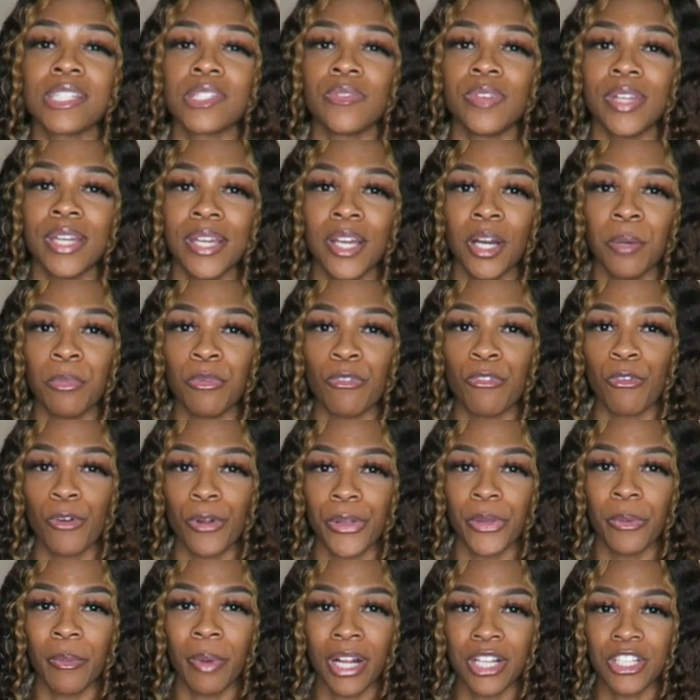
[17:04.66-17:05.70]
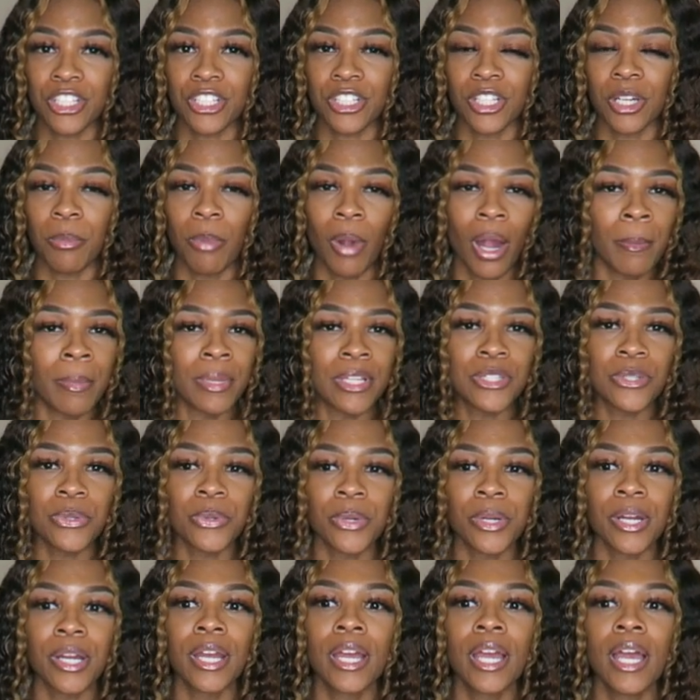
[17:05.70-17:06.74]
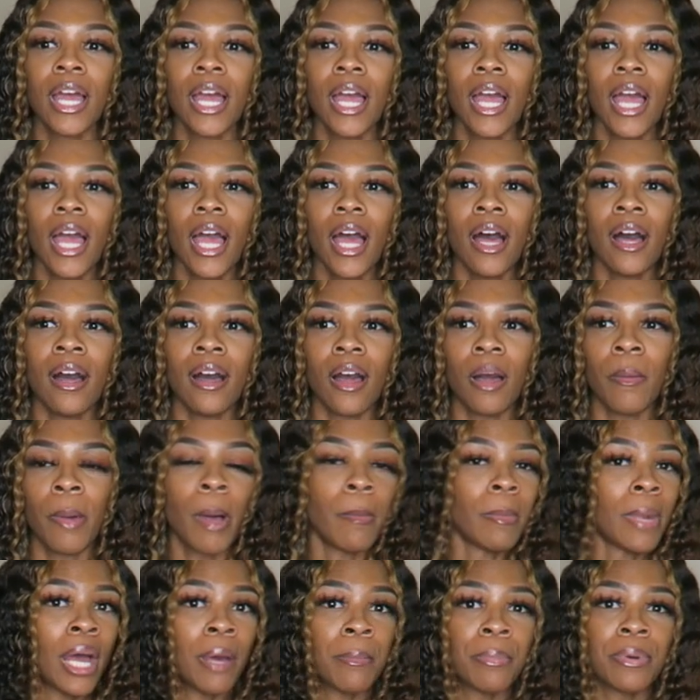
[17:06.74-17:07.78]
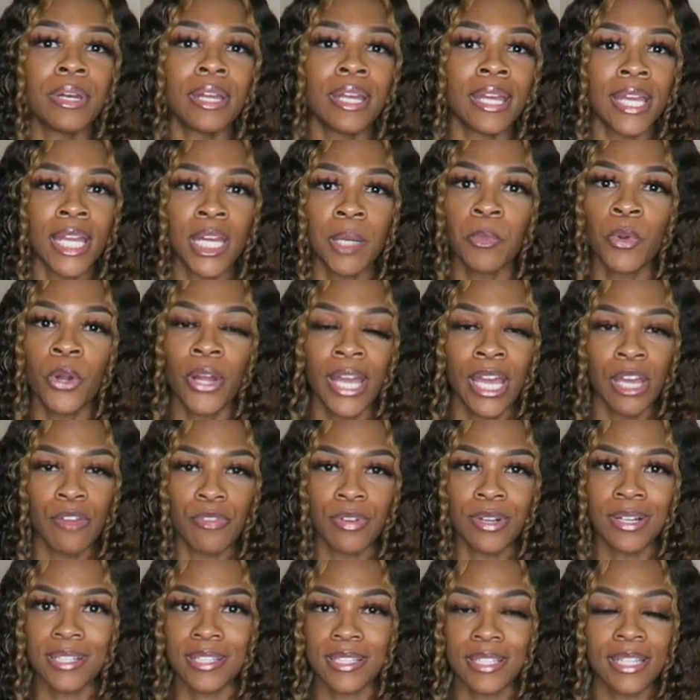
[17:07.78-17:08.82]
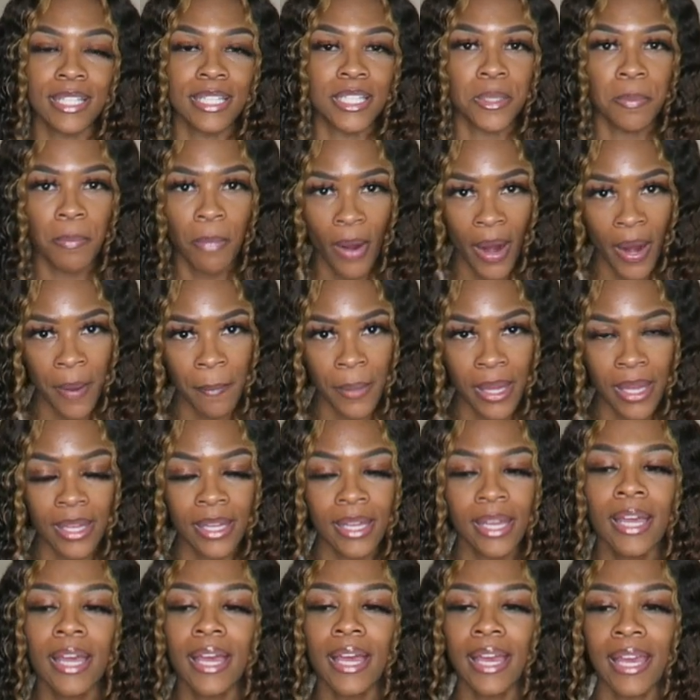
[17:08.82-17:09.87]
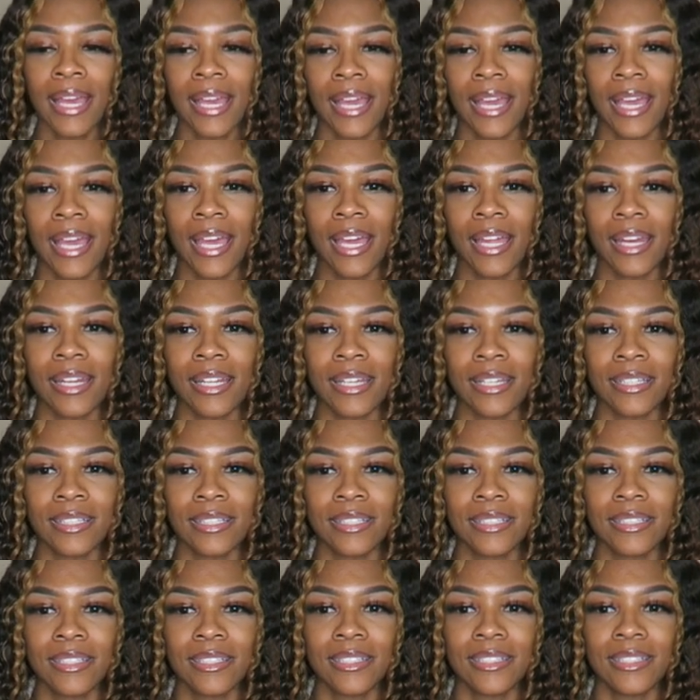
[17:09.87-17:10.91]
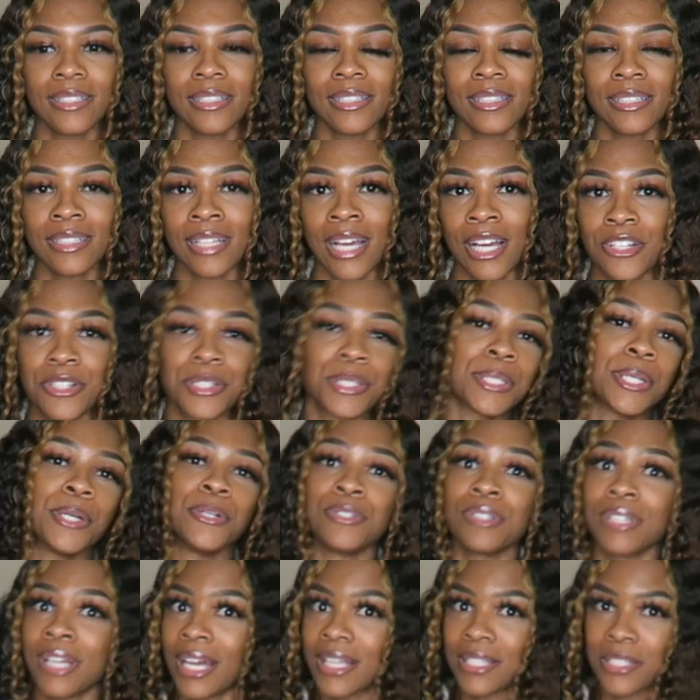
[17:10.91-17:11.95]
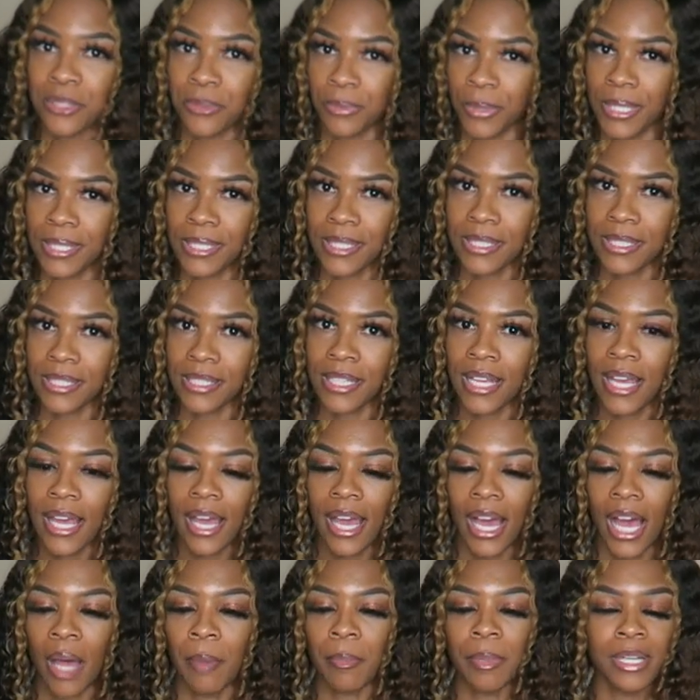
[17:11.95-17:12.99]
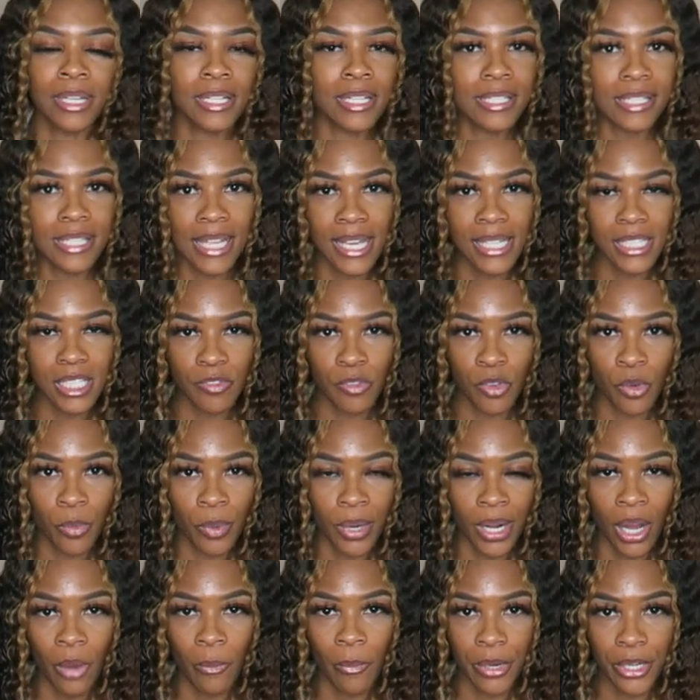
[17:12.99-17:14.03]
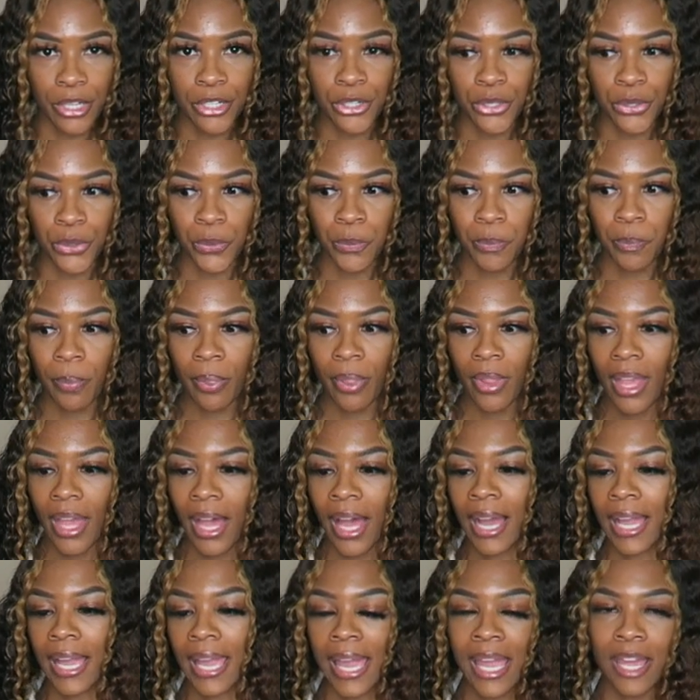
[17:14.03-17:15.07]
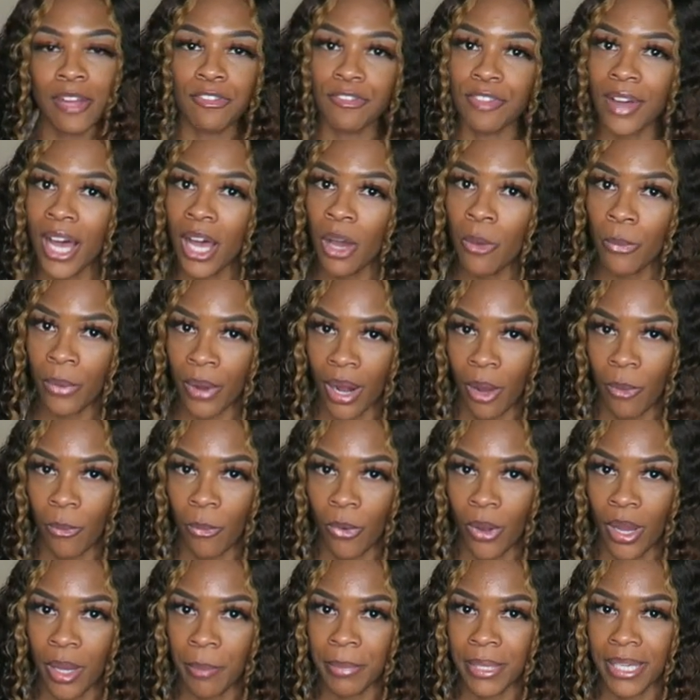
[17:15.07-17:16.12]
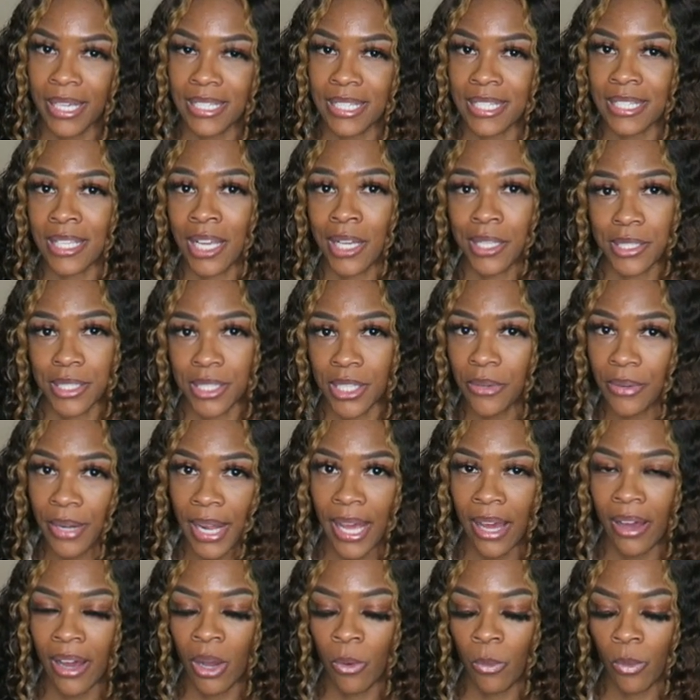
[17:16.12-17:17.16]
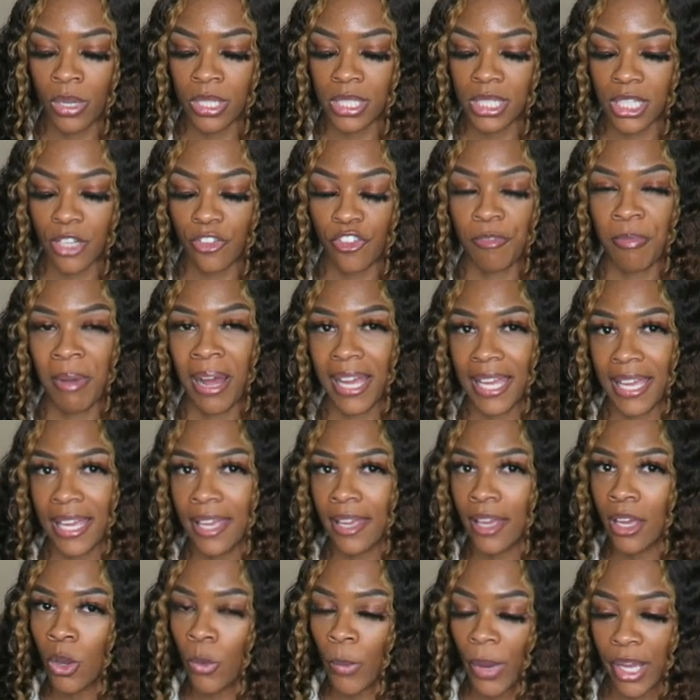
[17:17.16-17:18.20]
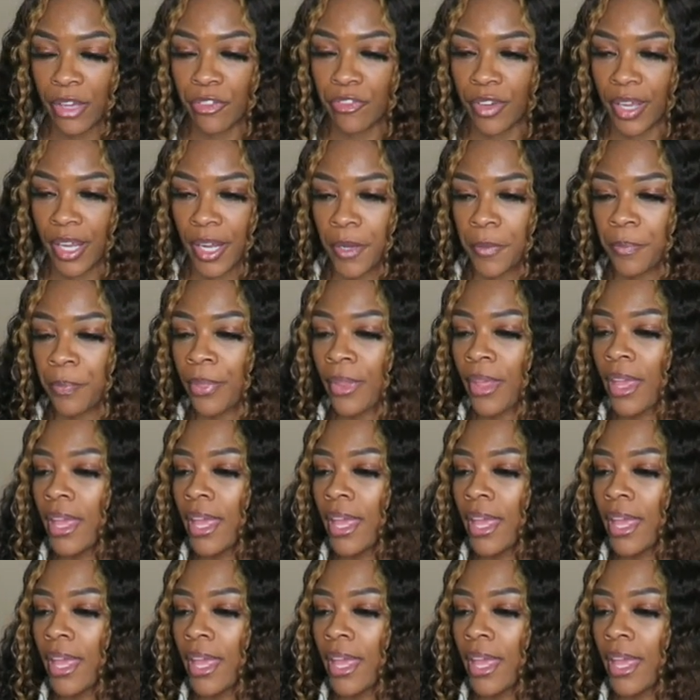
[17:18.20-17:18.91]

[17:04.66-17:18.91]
this video before you watch the apartment tour. I'm not putting any more effort into this apartment, and I just told you guys the reasons. I'm indecisive of what I want to do. I can't find what I want because it's all sold out. I want stuff from IKEA and Wayfair,